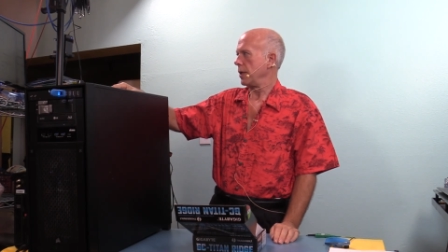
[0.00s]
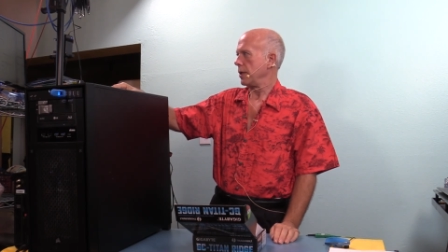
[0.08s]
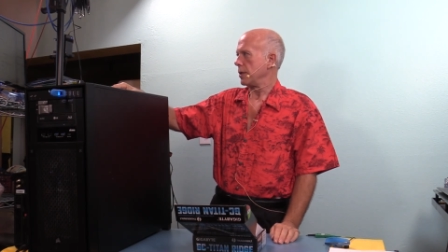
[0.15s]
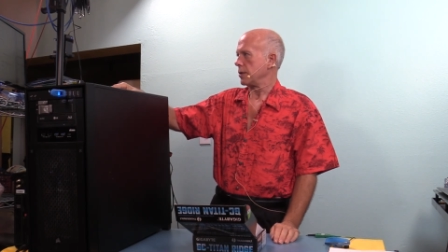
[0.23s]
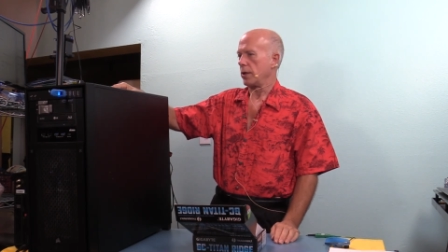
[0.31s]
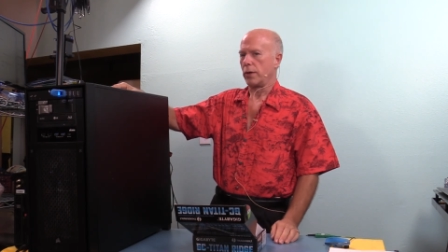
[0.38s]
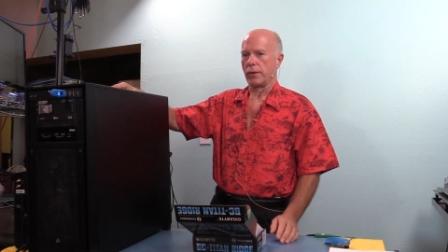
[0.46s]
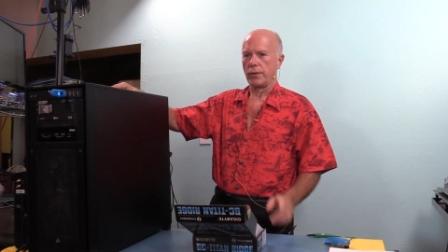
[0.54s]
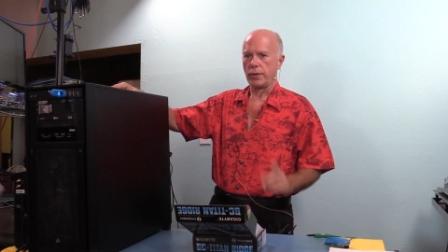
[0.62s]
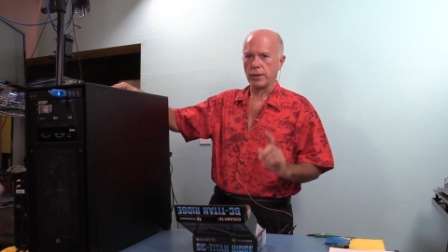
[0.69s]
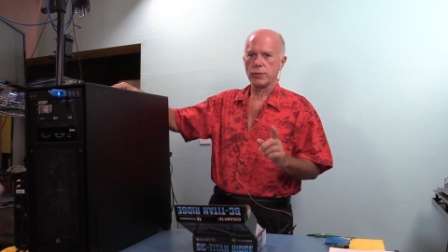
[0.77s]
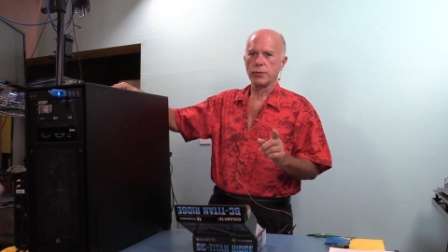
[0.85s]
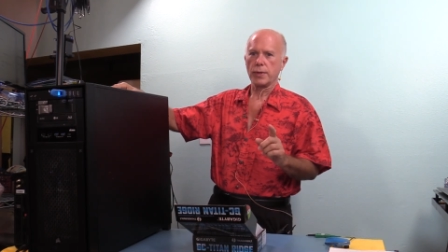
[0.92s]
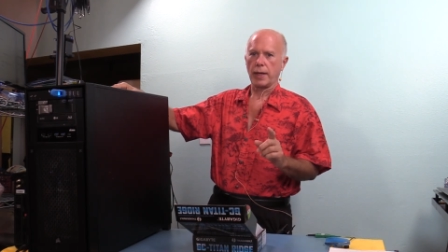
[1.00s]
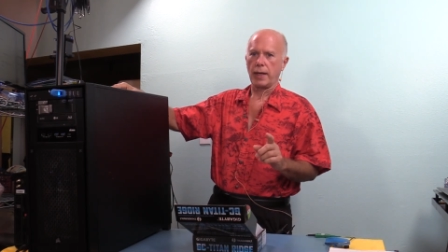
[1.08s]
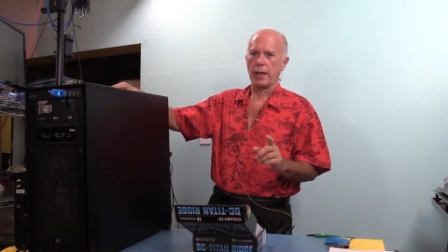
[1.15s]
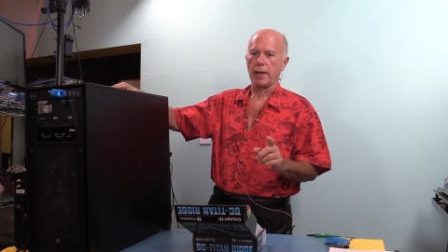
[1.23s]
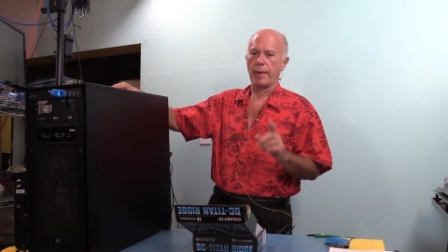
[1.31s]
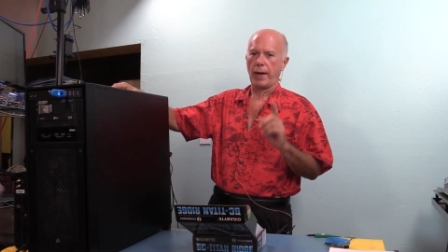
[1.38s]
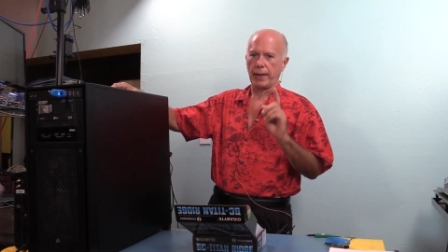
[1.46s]
So this was again
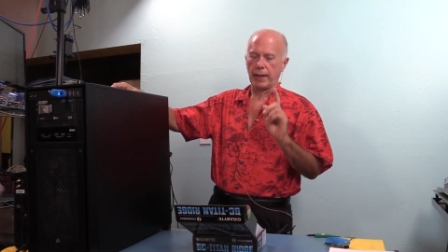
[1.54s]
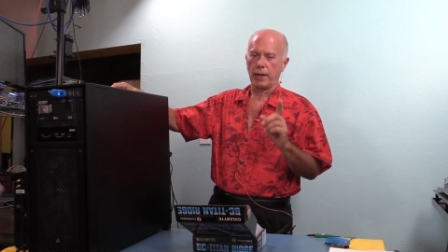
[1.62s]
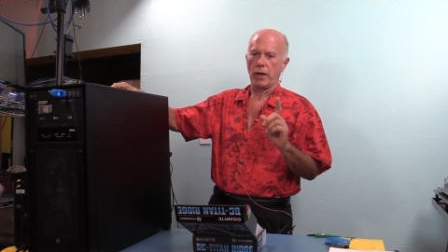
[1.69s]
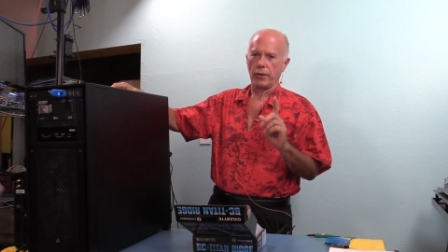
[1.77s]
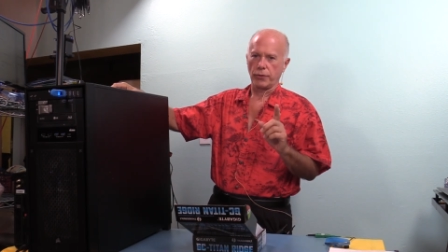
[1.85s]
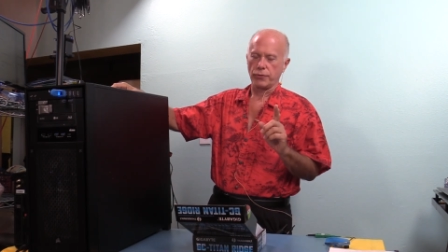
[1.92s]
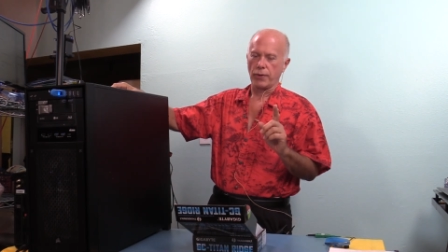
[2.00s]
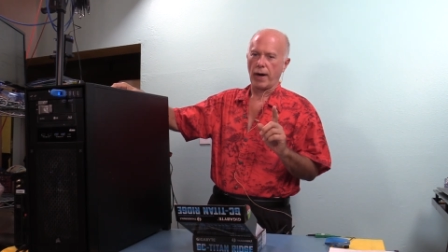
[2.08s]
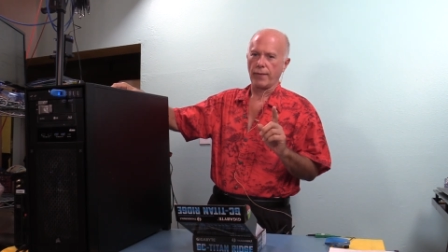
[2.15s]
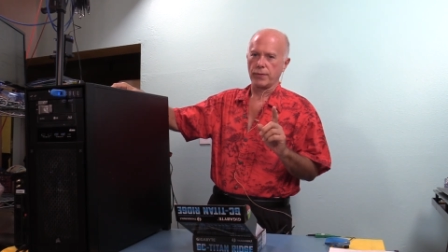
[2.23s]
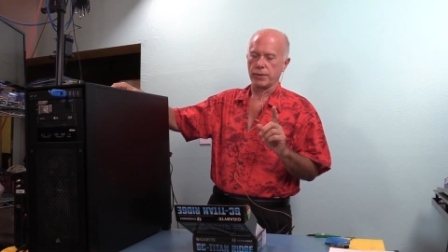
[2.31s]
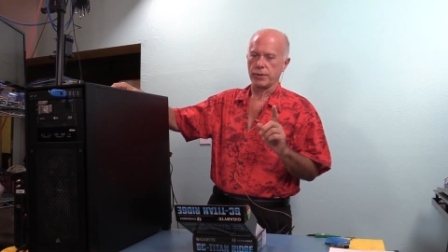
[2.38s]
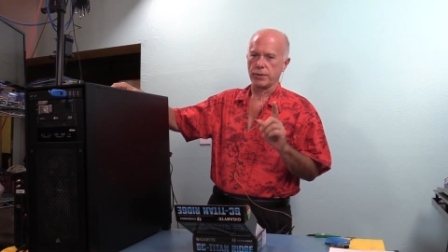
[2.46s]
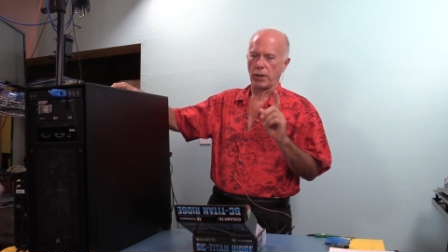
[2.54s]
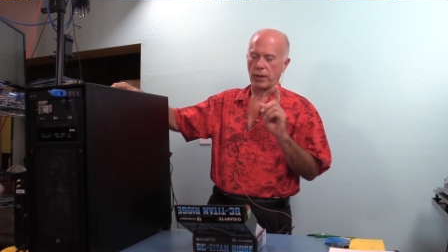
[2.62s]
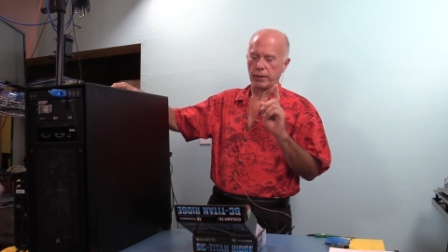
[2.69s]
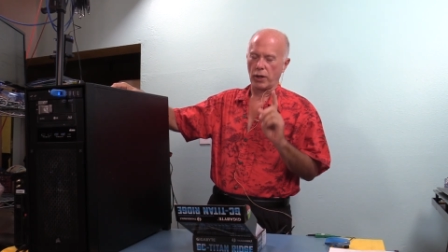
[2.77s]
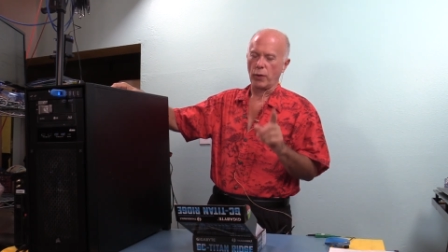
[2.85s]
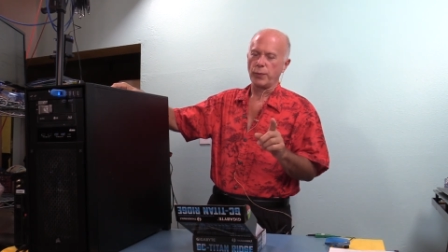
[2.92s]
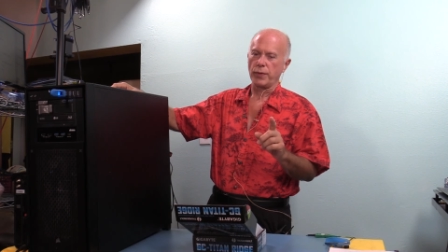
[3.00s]
about getting all the drivers installed and
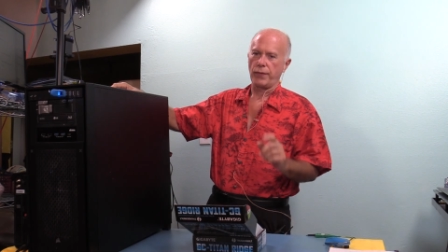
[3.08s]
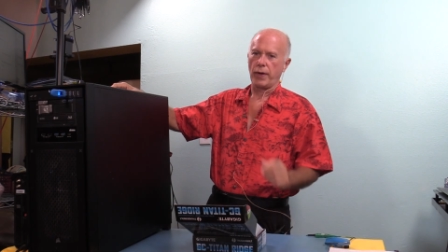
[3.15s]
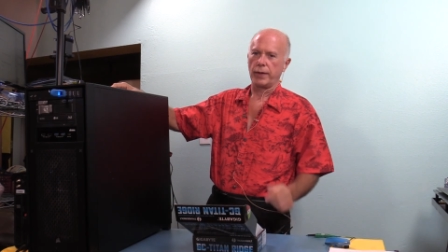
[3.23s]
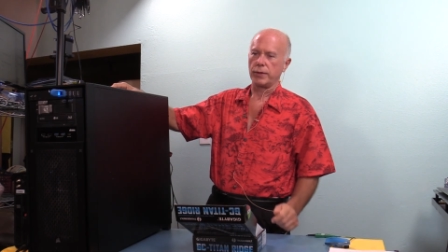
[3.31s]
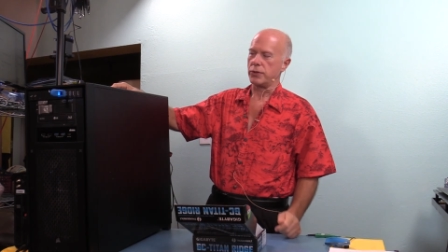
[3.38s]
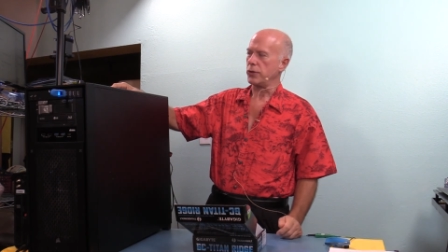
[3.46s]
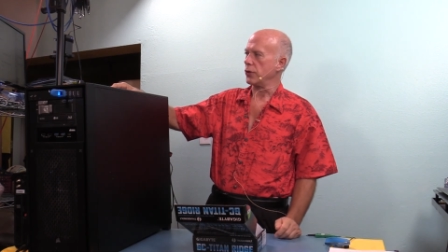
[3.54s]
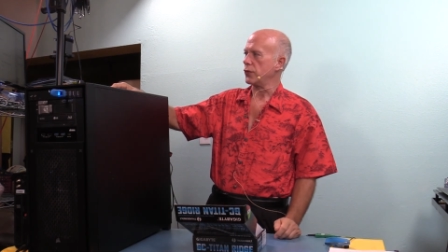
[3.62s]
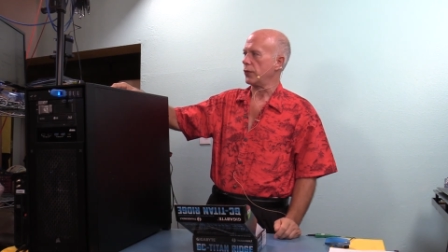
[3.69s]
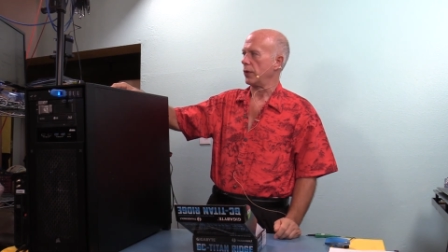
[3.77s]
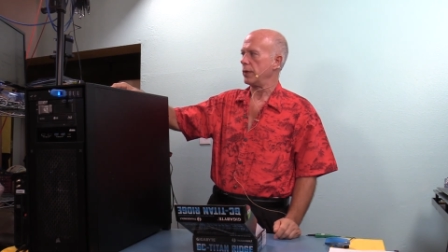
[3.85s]
I hope you found this useful.